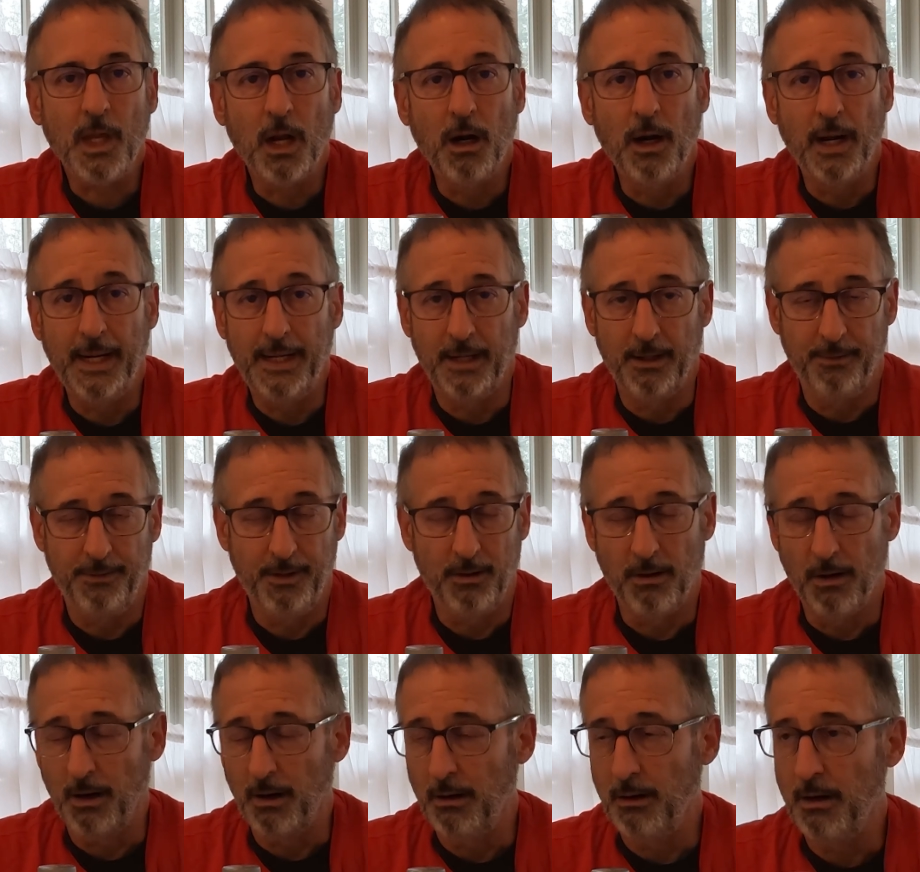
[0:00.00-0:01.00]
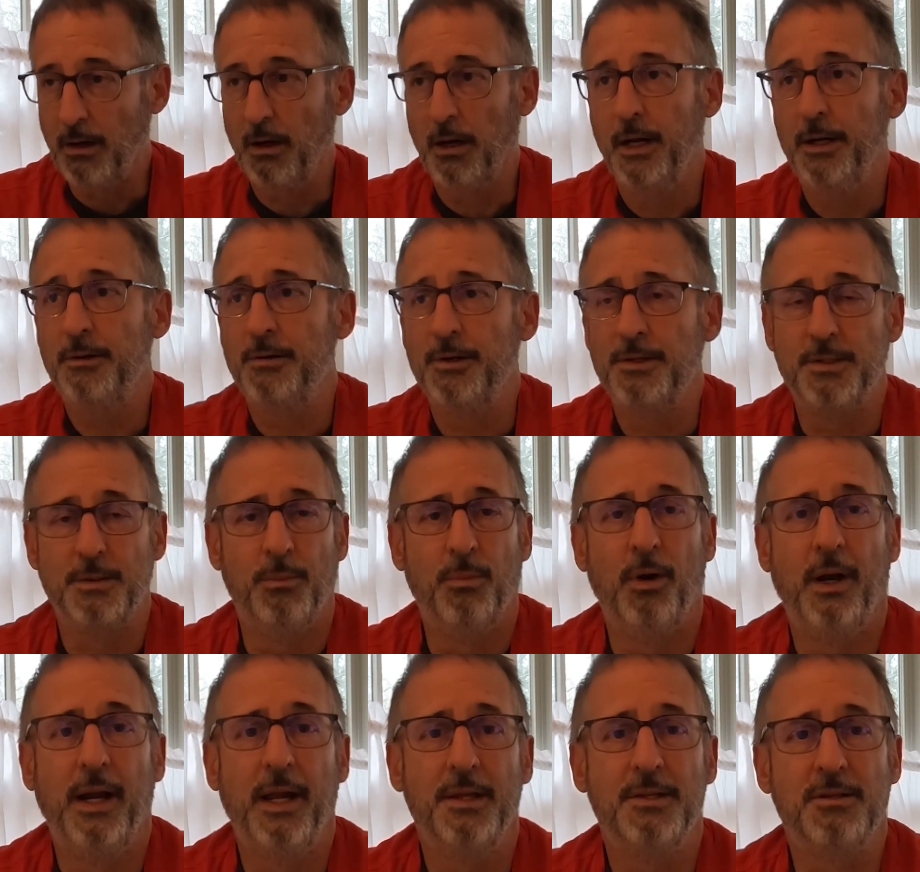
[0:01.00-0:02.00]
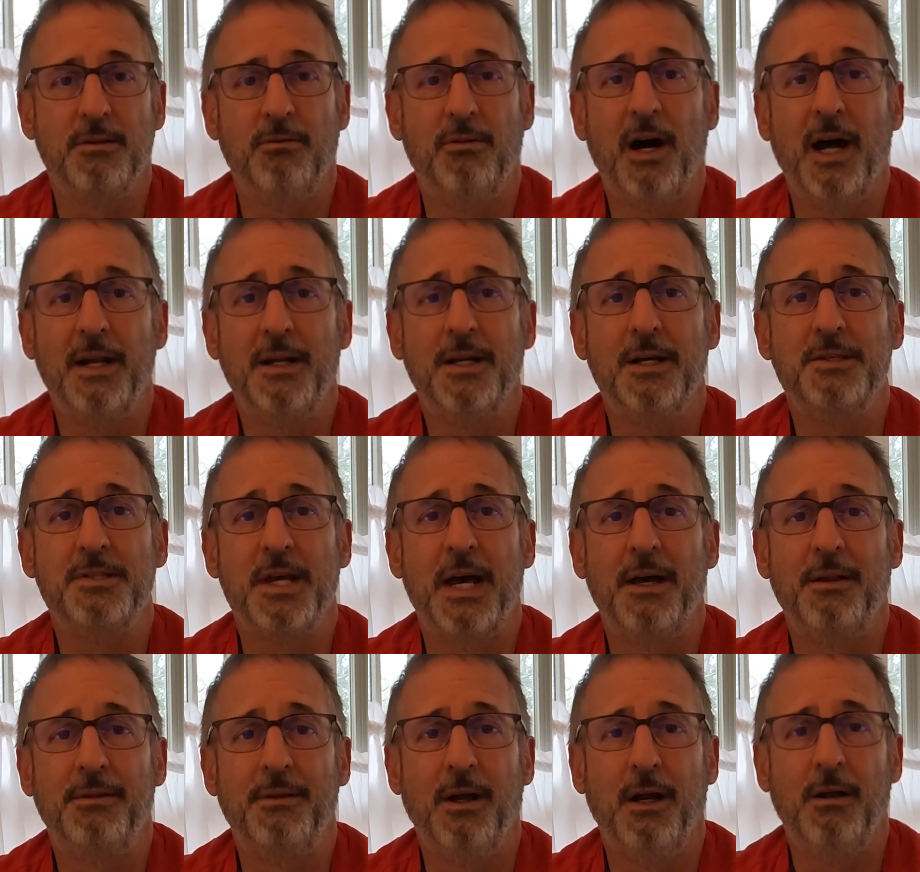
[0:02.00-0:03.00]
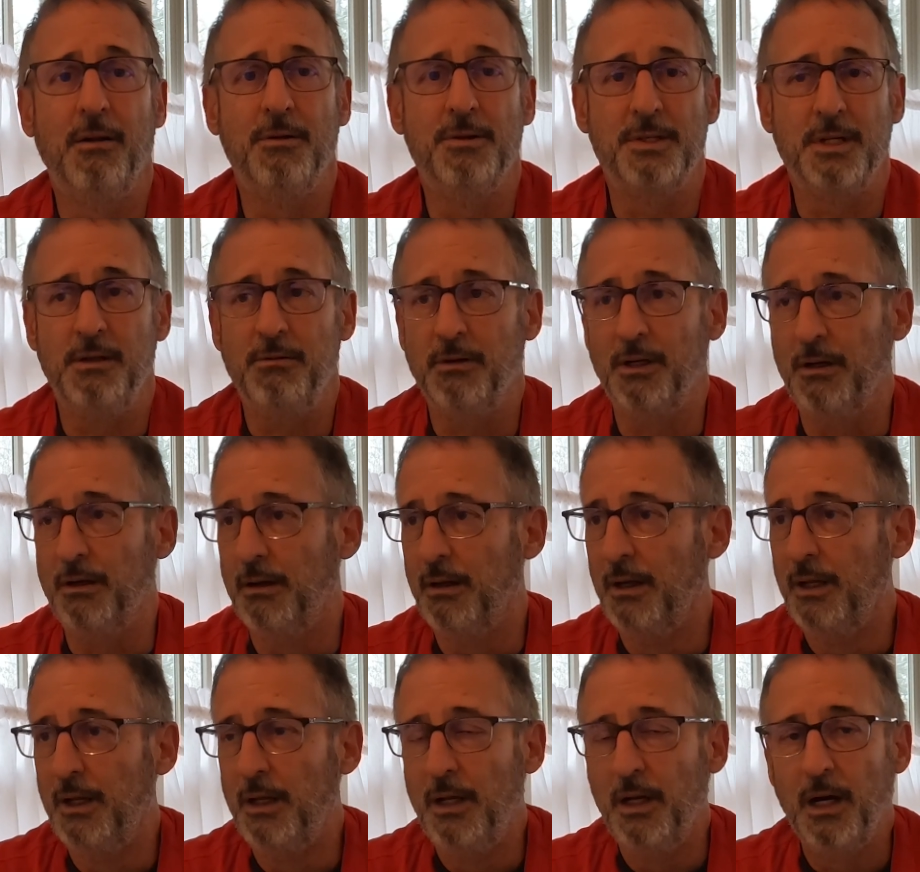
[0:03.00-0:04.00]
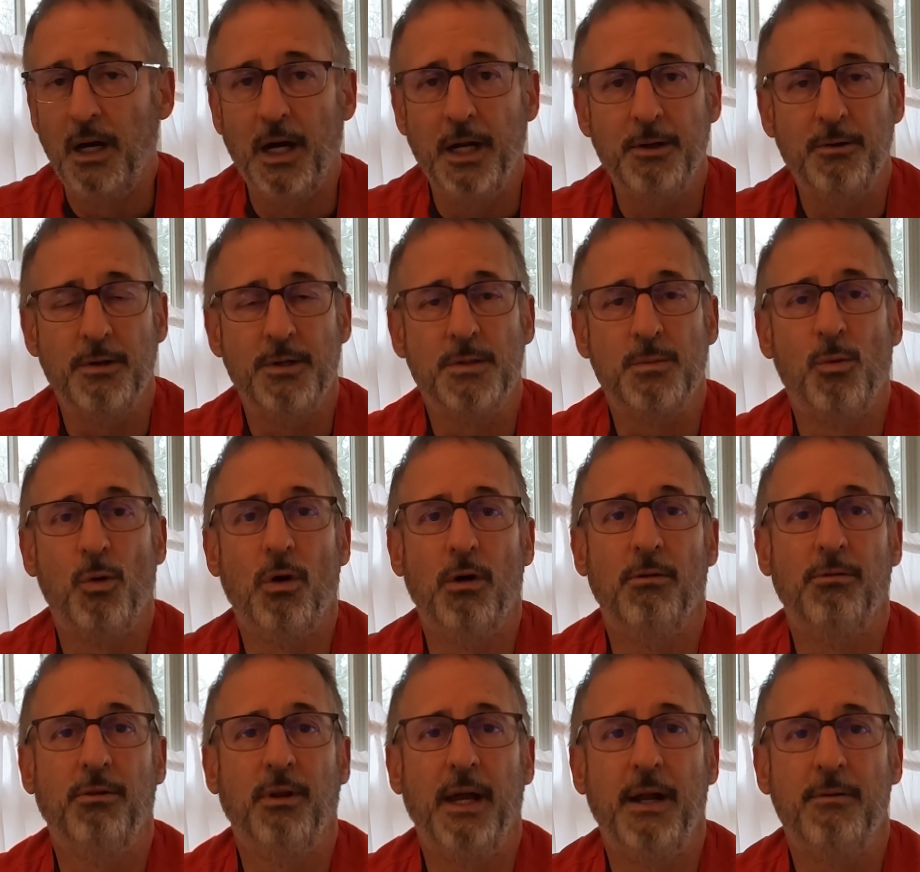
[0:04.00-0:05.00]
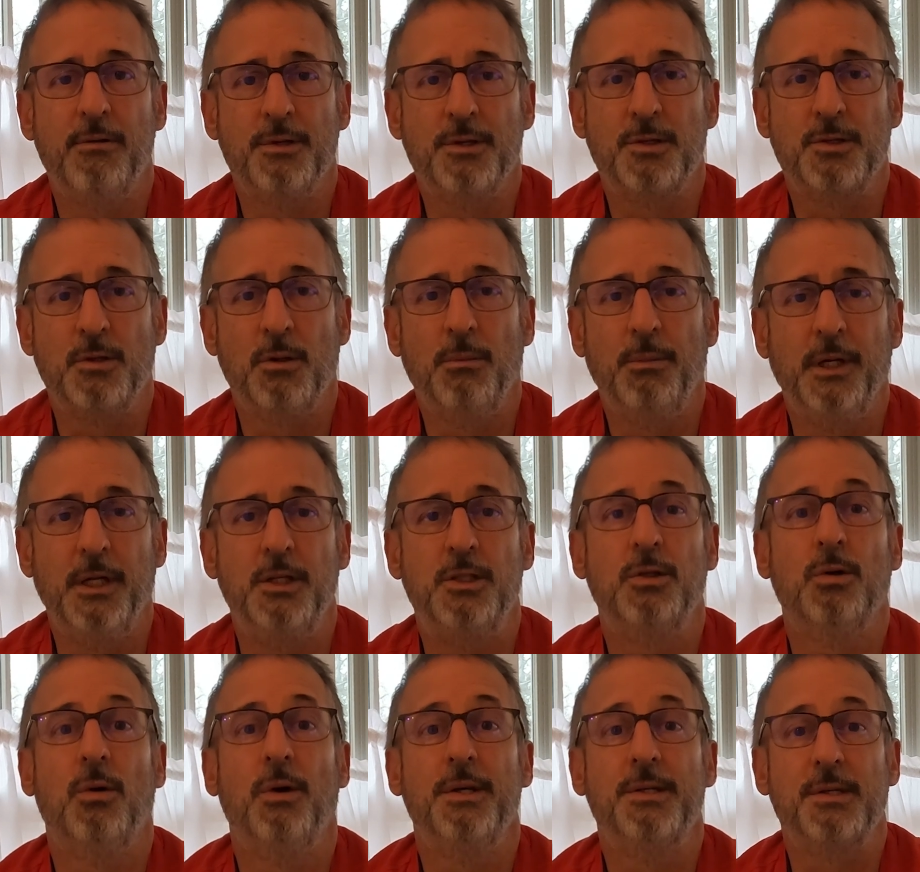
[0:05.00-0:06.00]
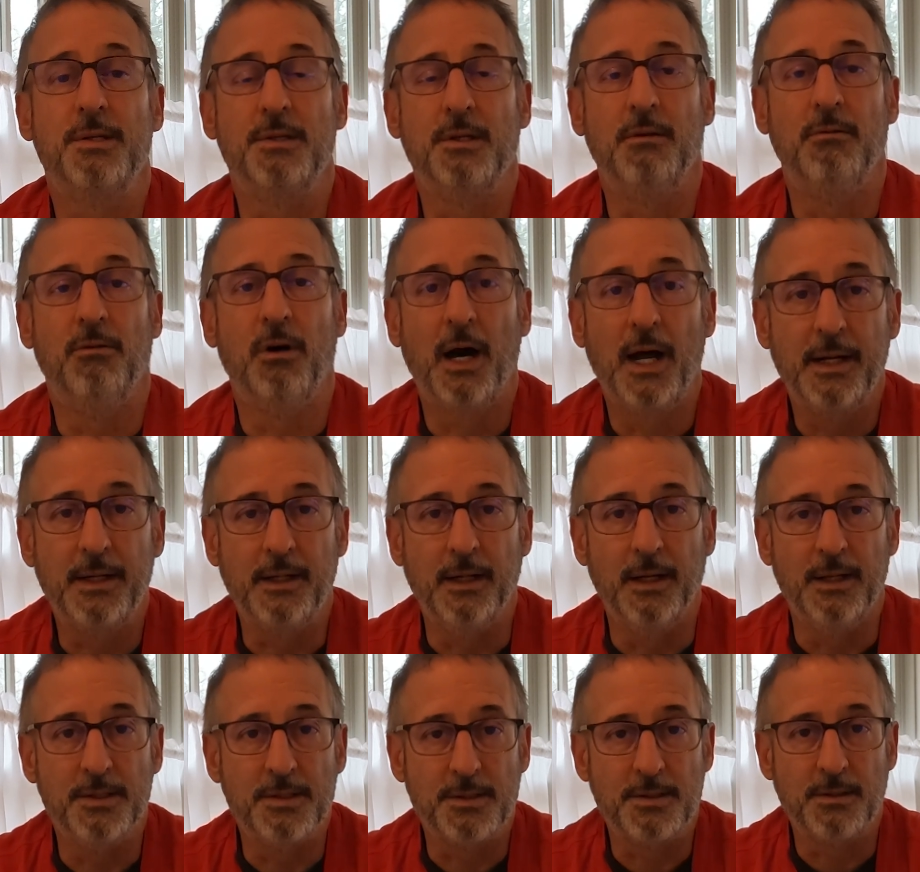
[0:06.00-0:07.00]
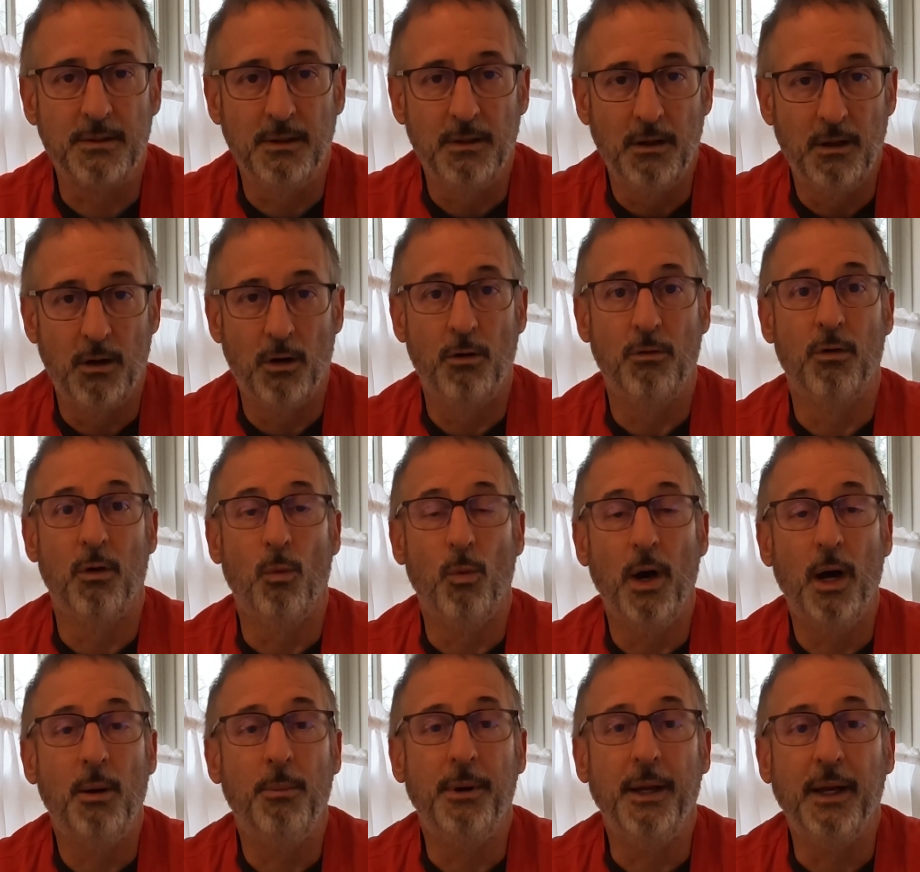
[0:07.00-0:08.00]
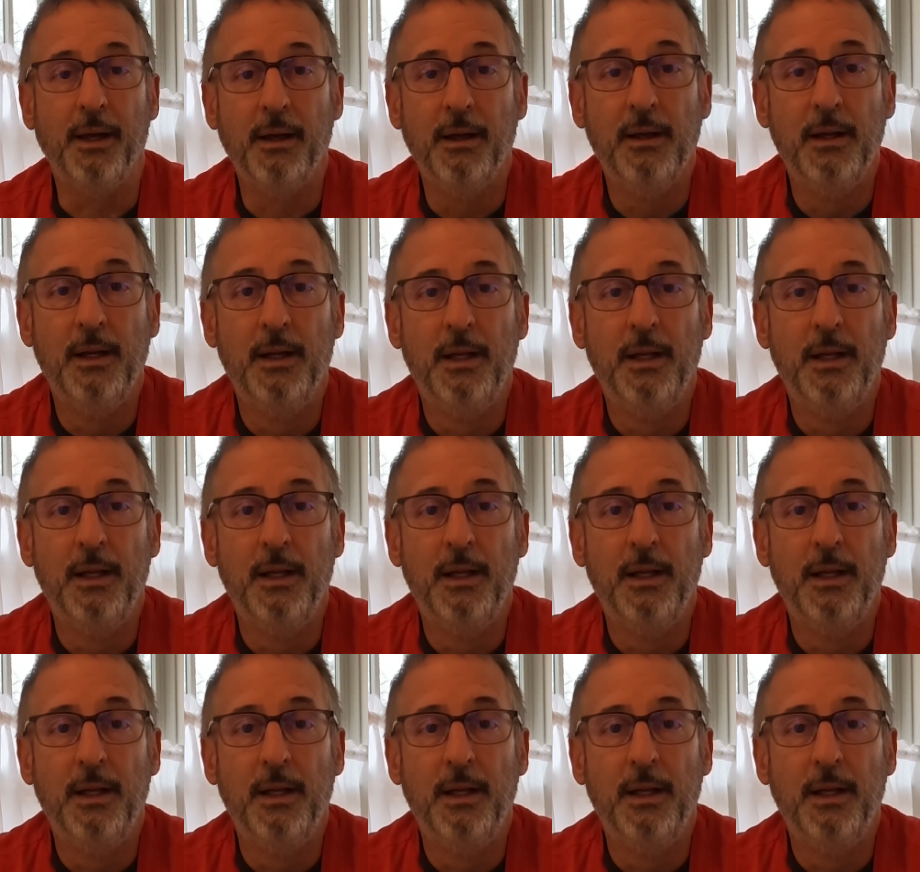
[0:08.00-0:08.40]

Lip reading: All right, now there are hundreds of brands of vodkas out there. There's even hundreds more flavors. There's so many choices in vodka, it's overwhelming.